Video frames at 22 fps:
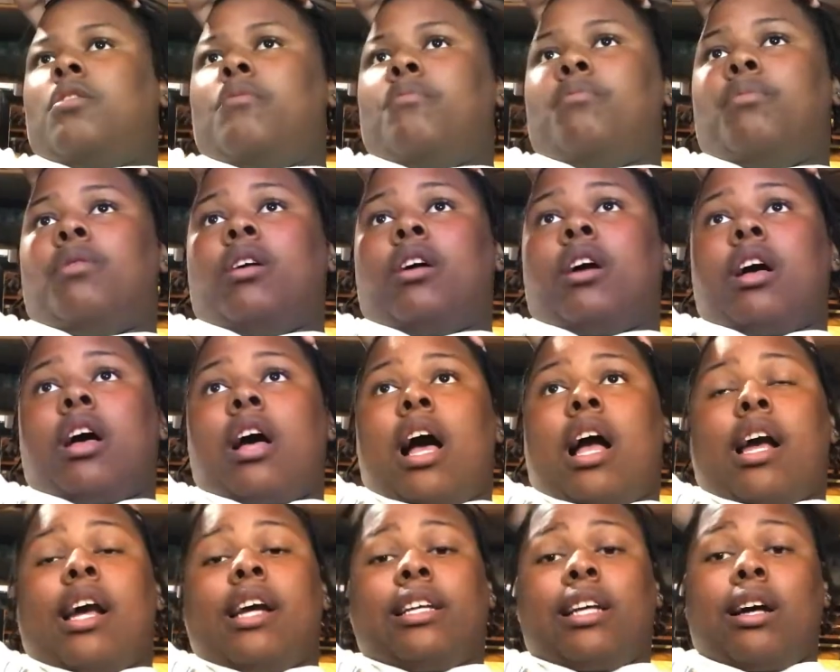but I
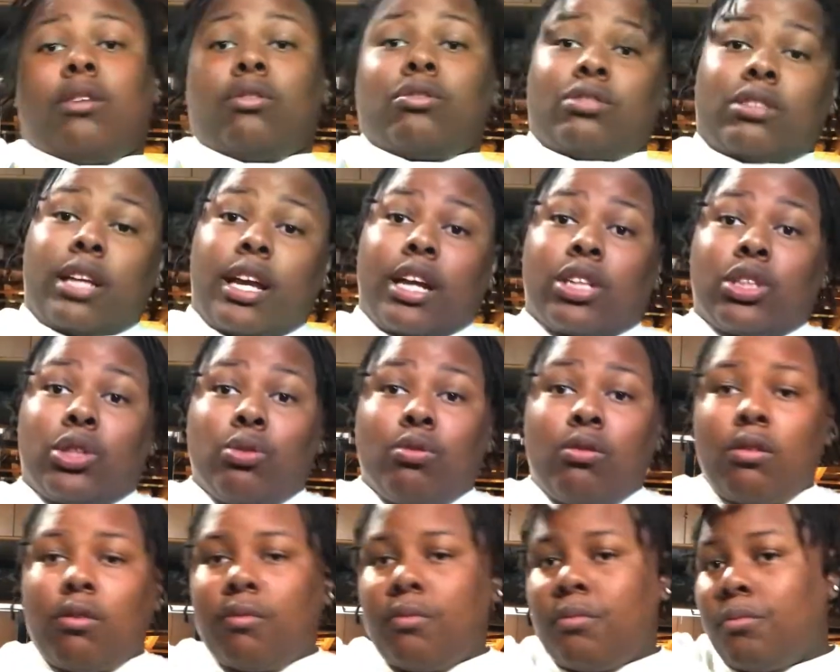guess I was next to him
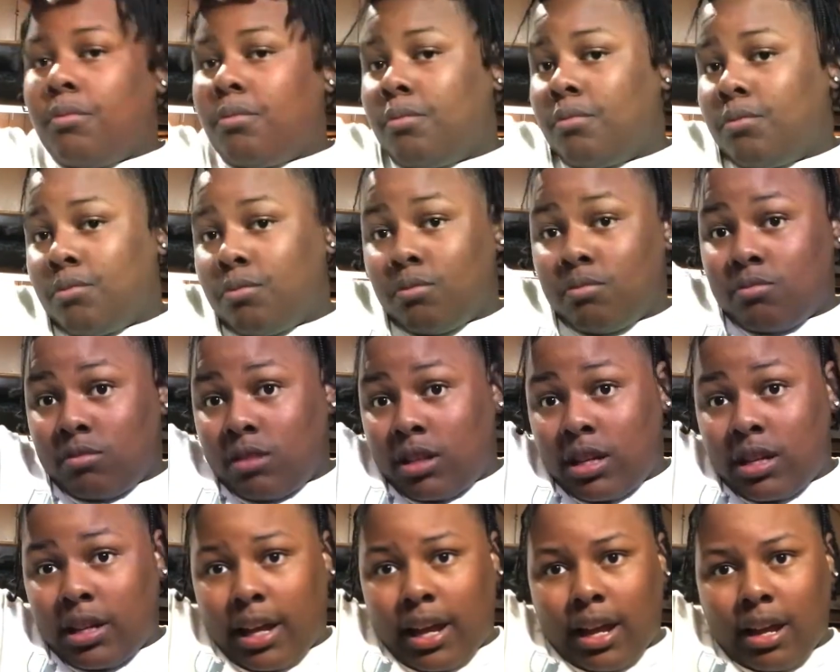
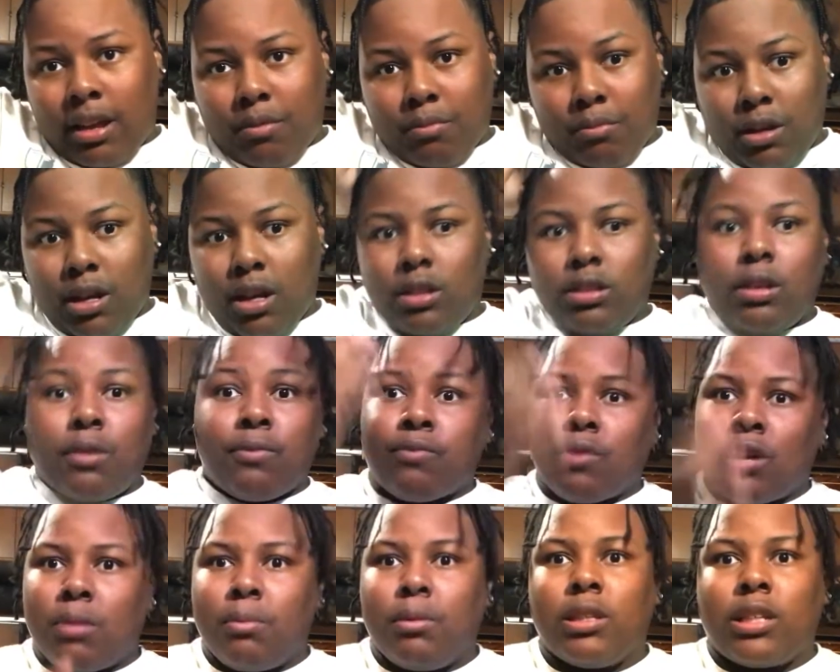and like he was in
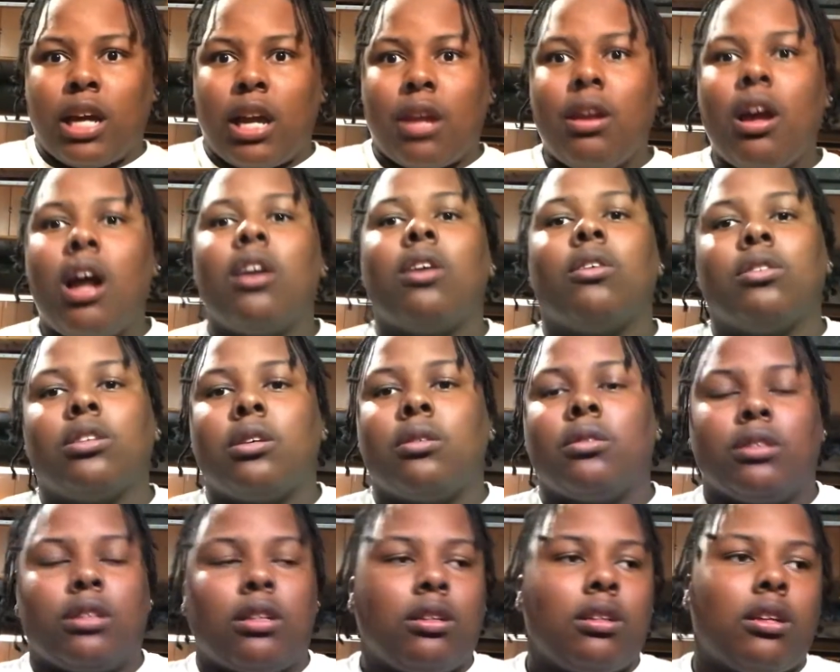front of me. Y'all know what I'm
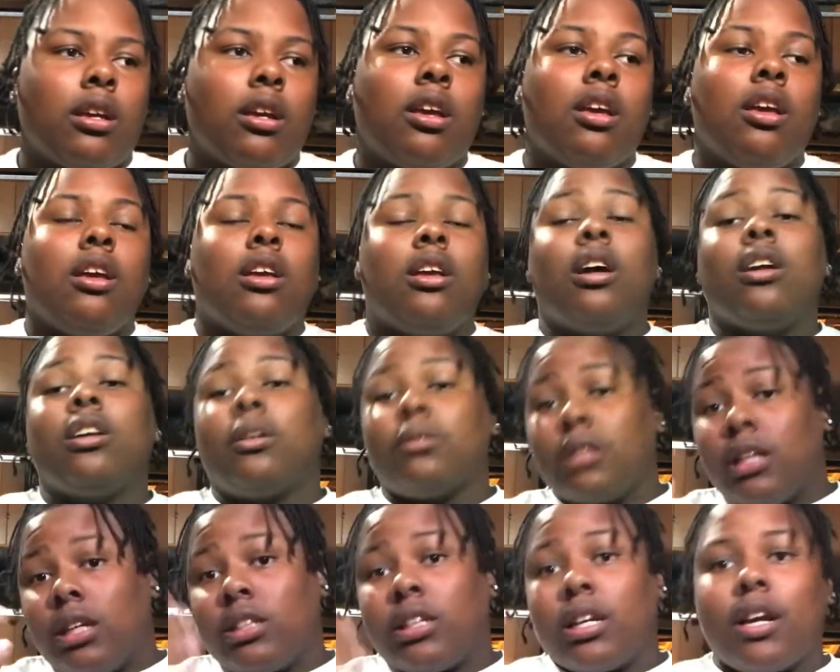talking about. y'all know what
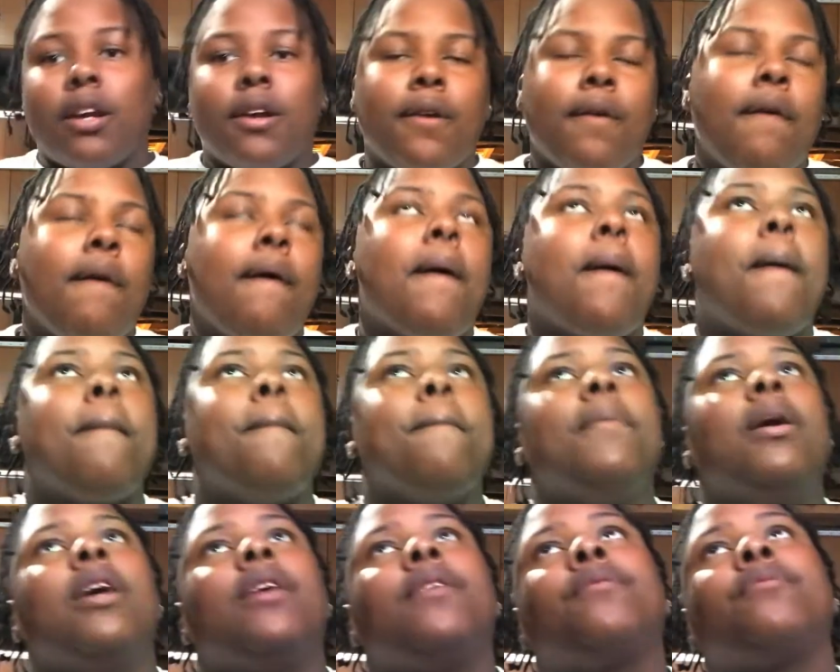I'm trying to say.
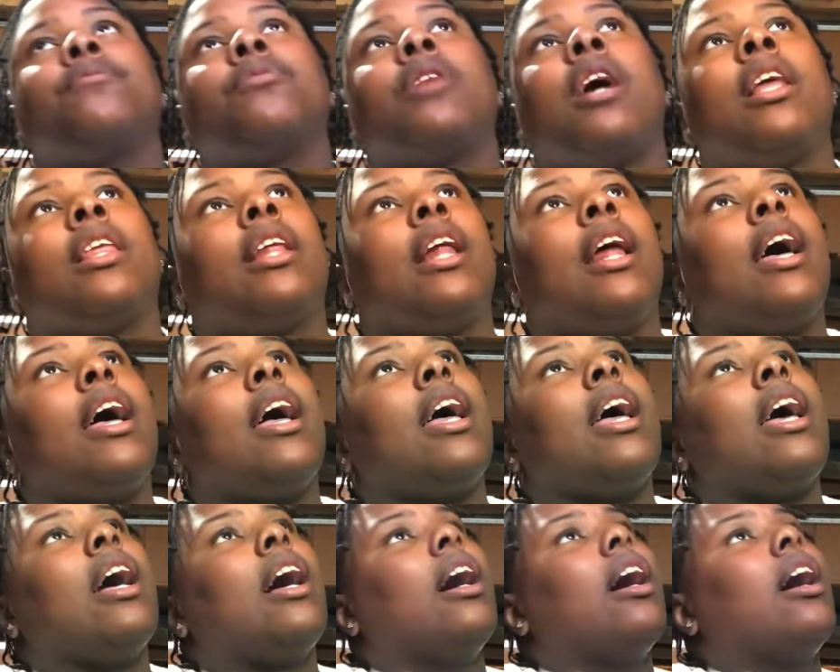But after that,
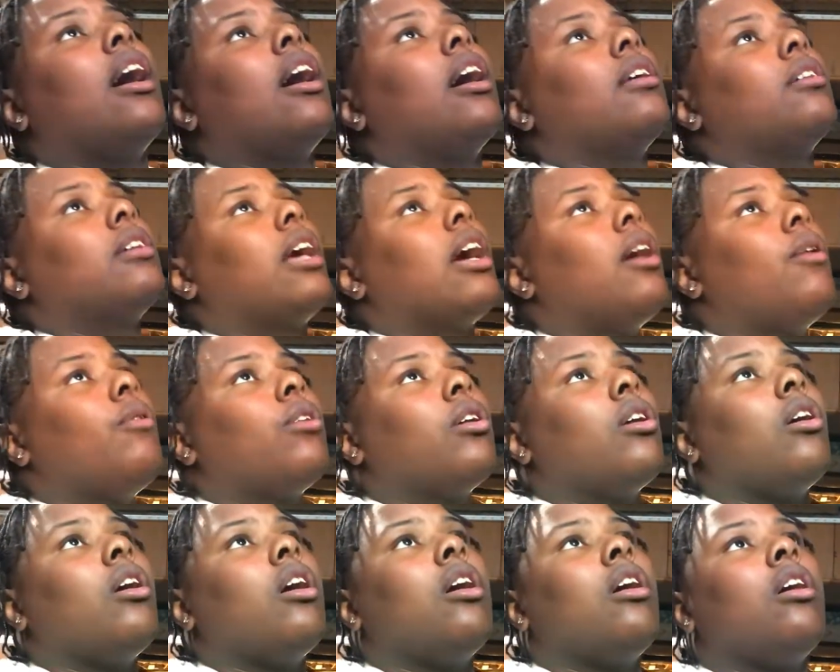uh, going
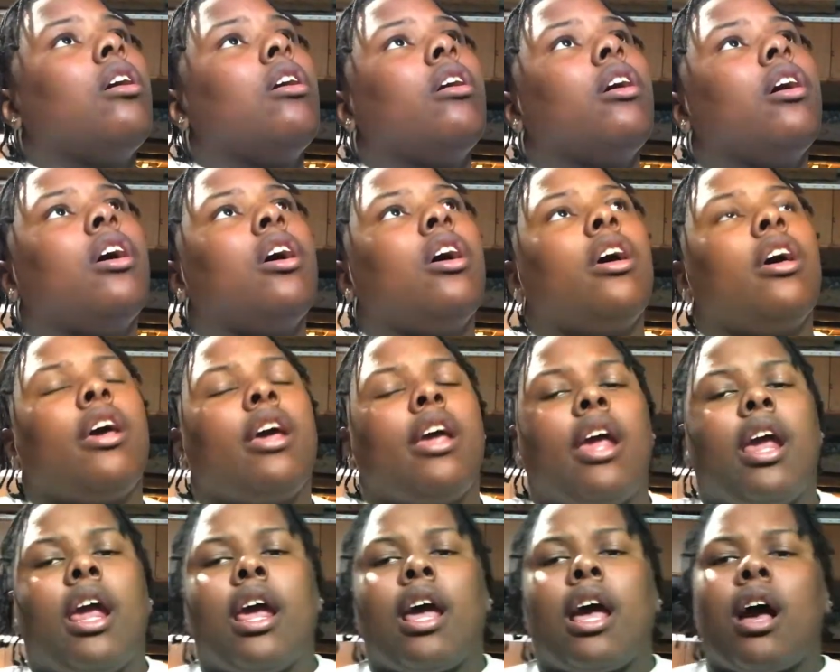off,
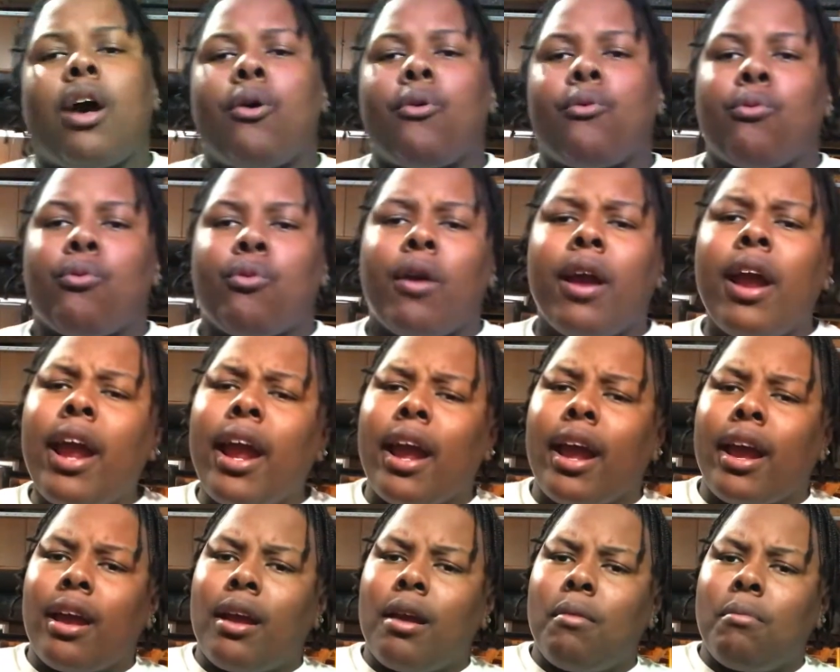and I ran,
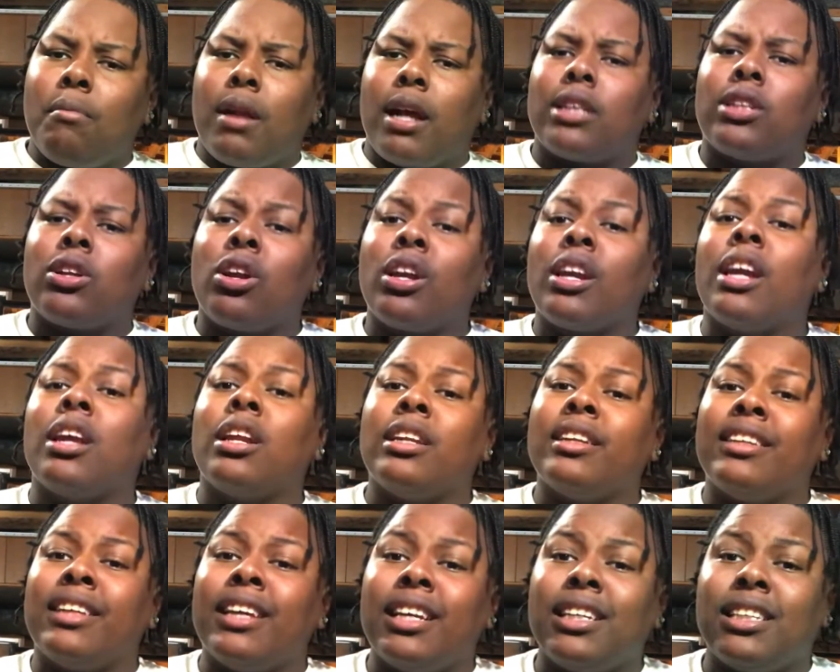but I started getting
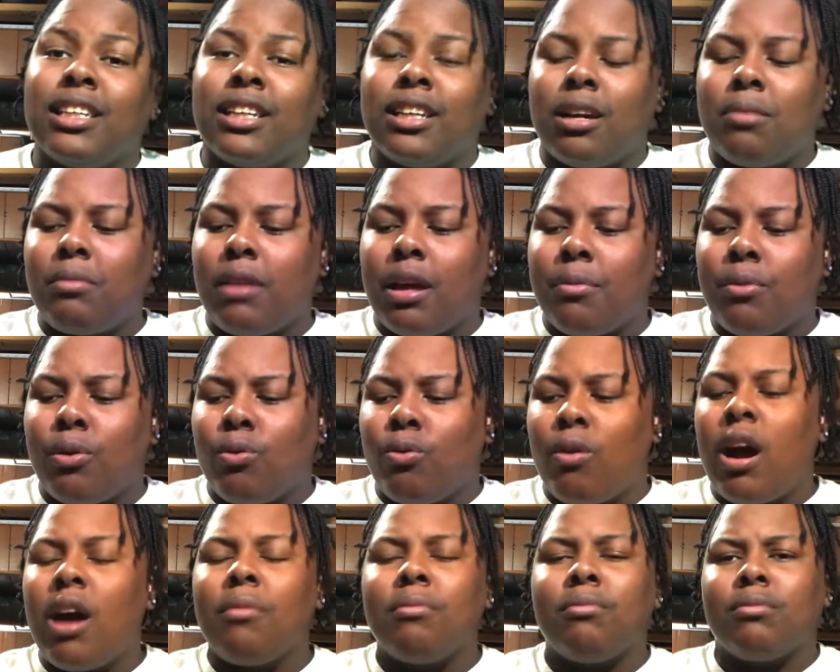dizzy. I'm like, bro,
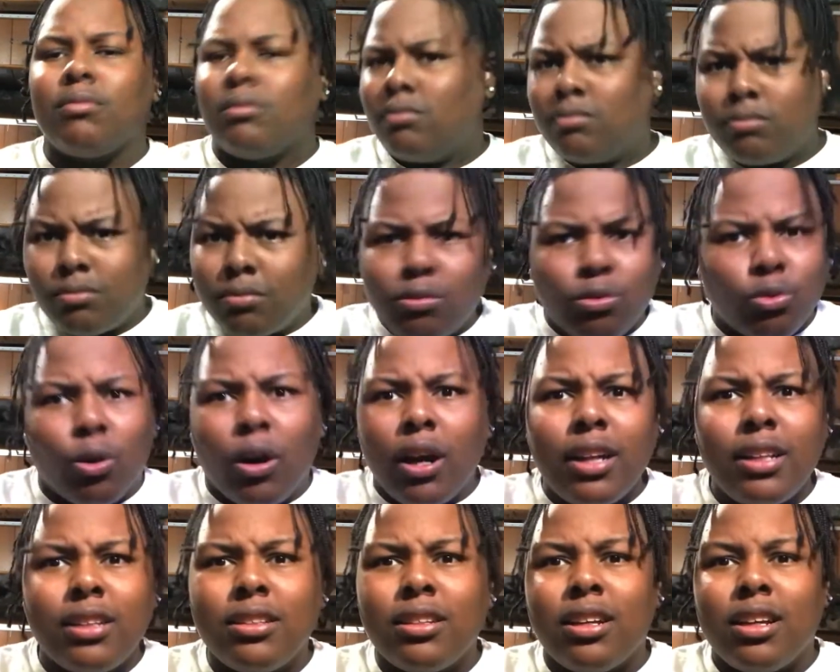why? I'm,
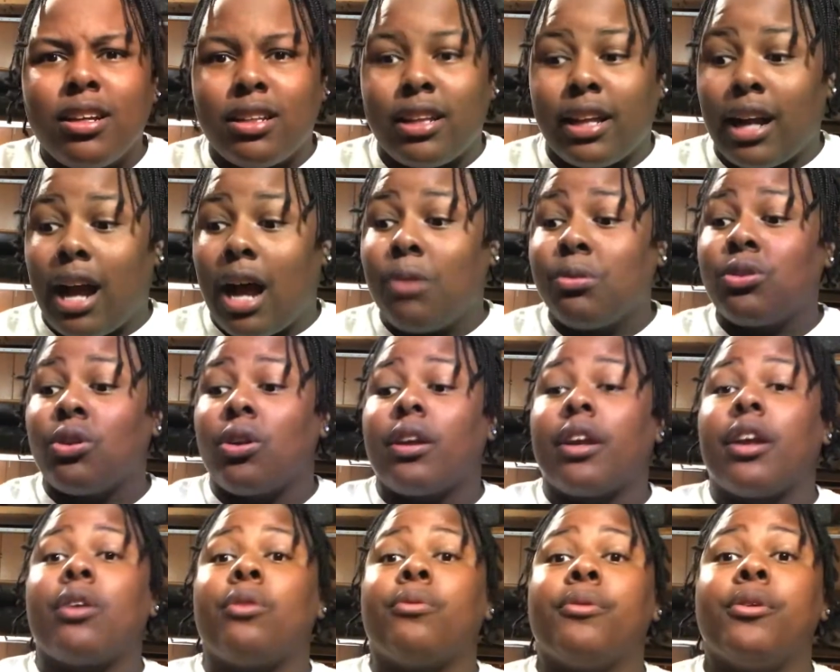what? Like I was
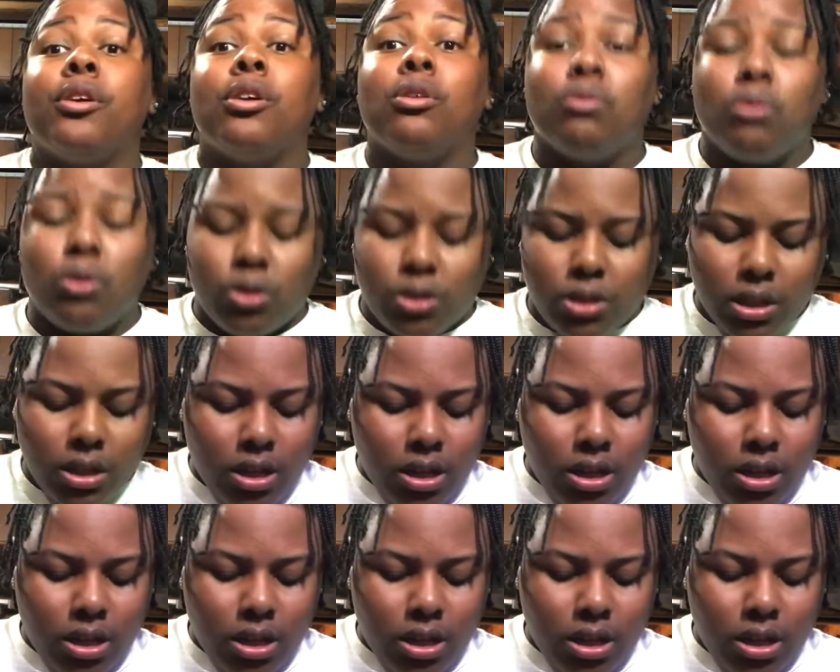starting getting real woozy.